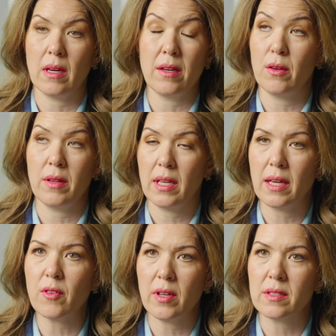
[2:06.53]
I don't think,
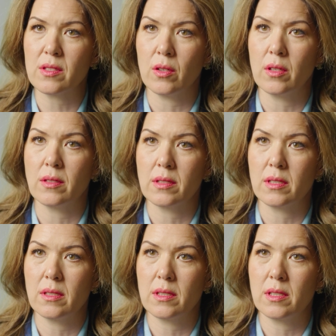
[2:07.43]
ever has gone
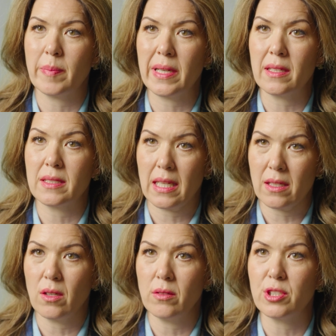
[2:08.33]
to be a
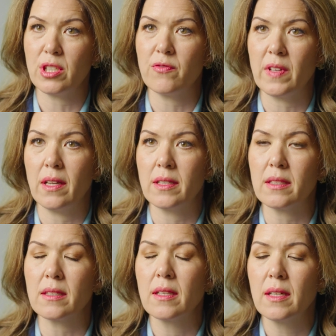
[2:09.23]
technology founder.